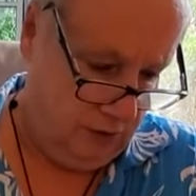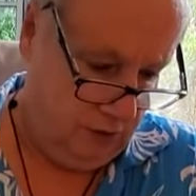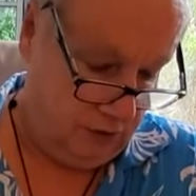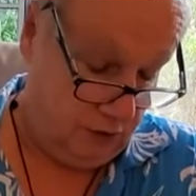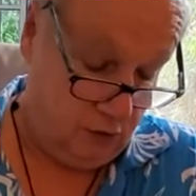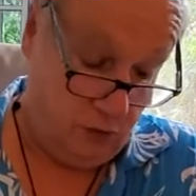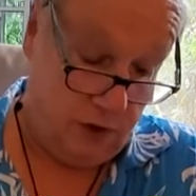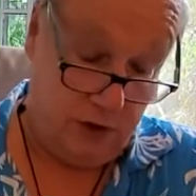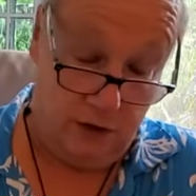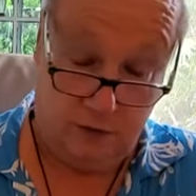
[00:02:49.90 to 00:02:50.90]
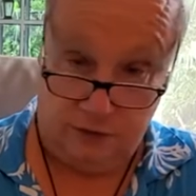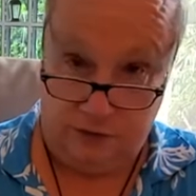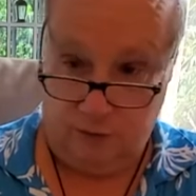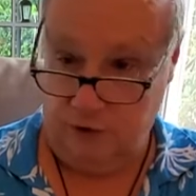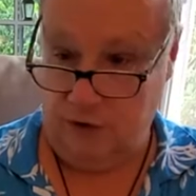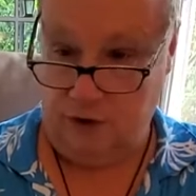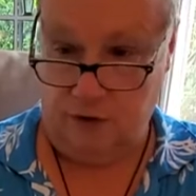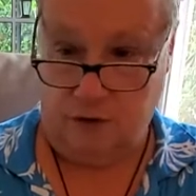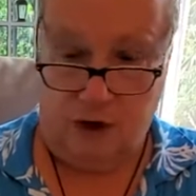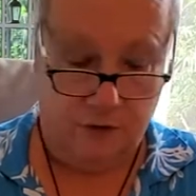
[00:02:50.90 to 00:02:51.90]
it's a great energy to be in,
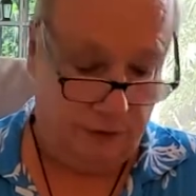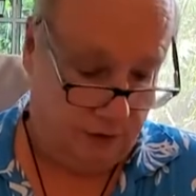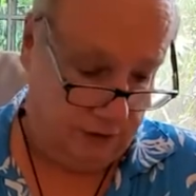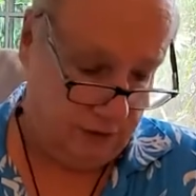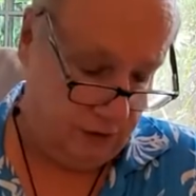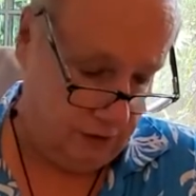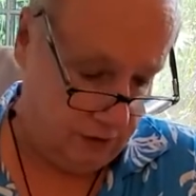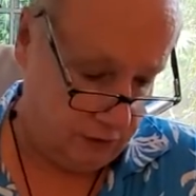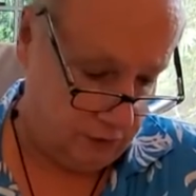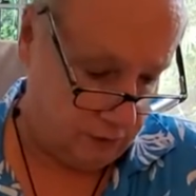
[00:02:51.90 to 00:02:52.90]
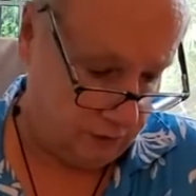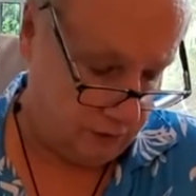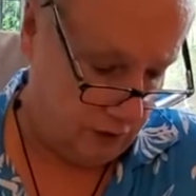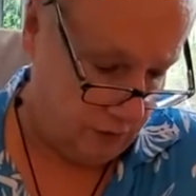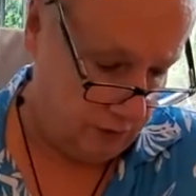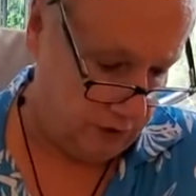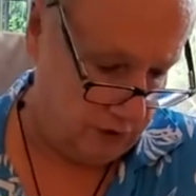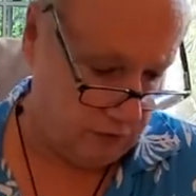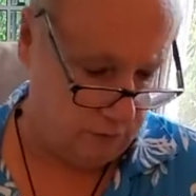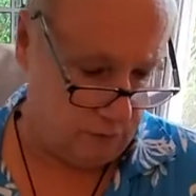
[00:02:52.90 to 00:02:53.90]
I think, in terms of coming
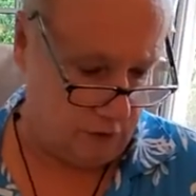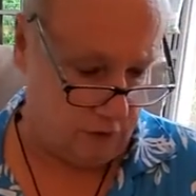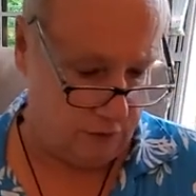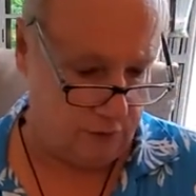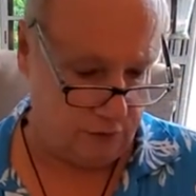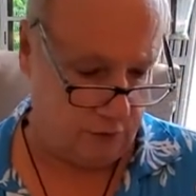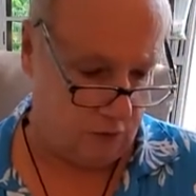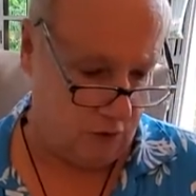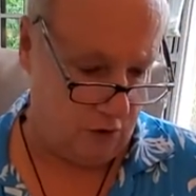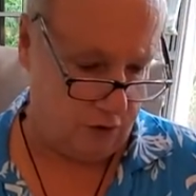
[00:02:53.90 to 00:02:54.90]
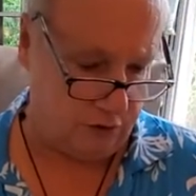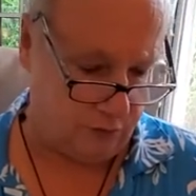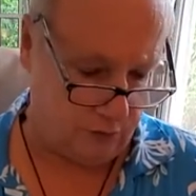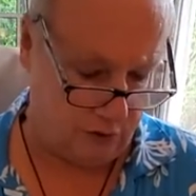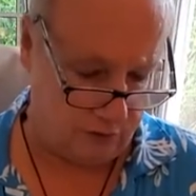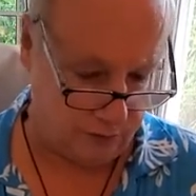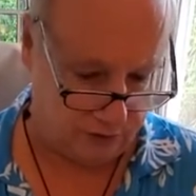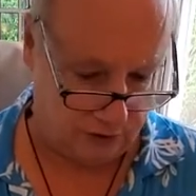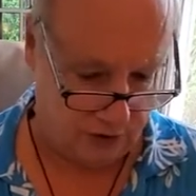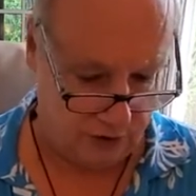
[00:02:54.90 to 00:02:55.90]
in uh, to a heart spread, which
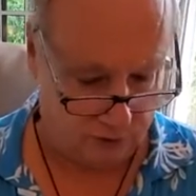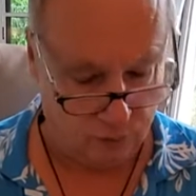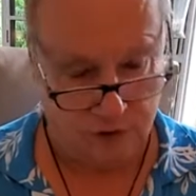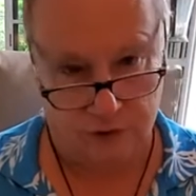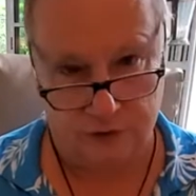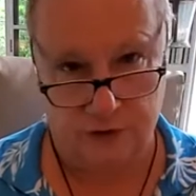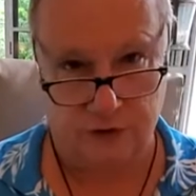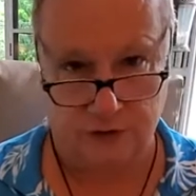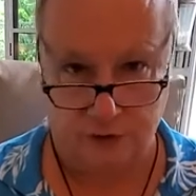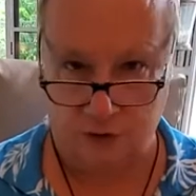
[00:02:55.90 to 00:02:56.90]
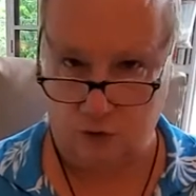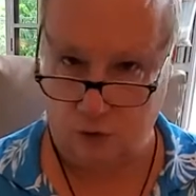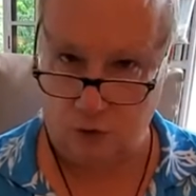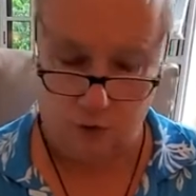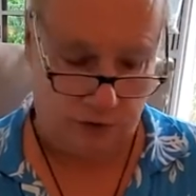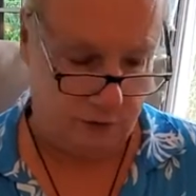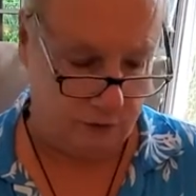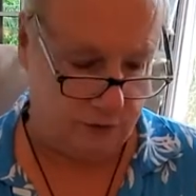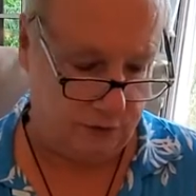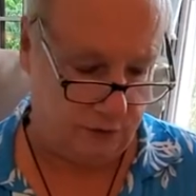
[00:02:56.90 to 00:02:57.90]
I kind of read this as your
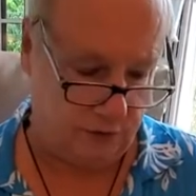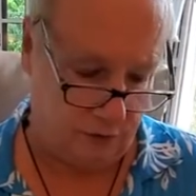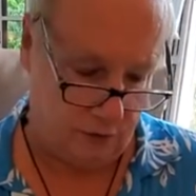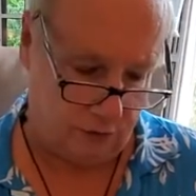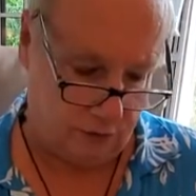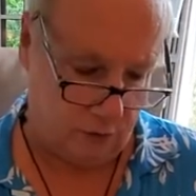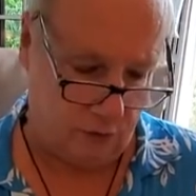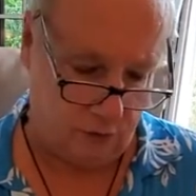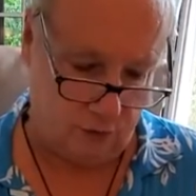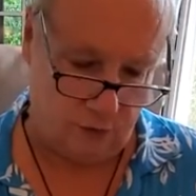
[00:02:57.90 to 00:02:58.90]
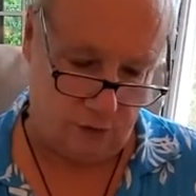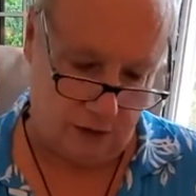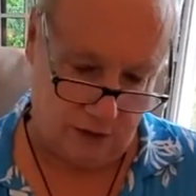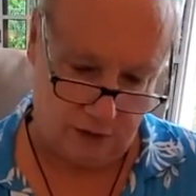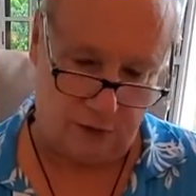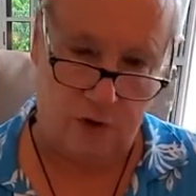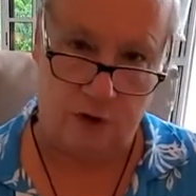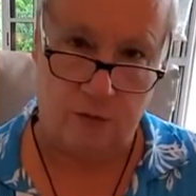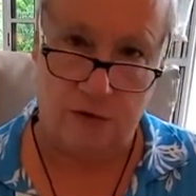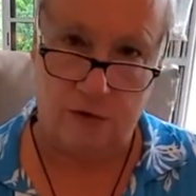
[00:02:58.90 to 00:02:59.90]
energy on your own, but as you
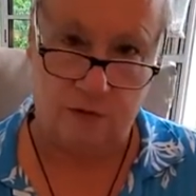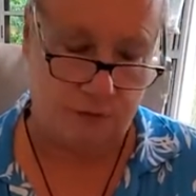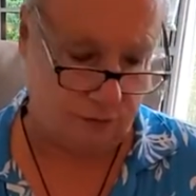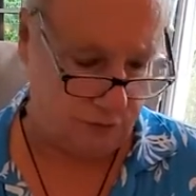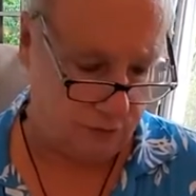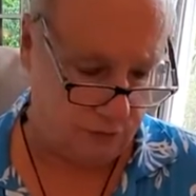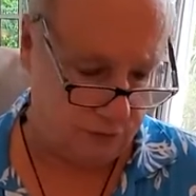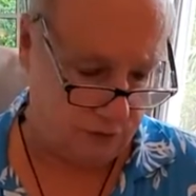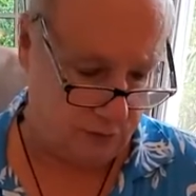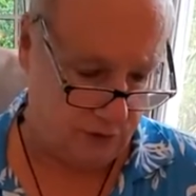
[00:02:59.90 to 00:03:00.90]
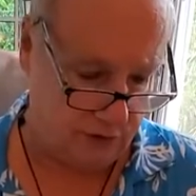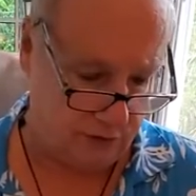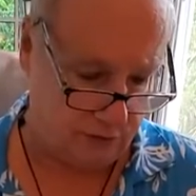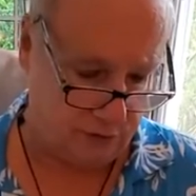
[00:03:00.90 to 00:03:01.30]
come into space with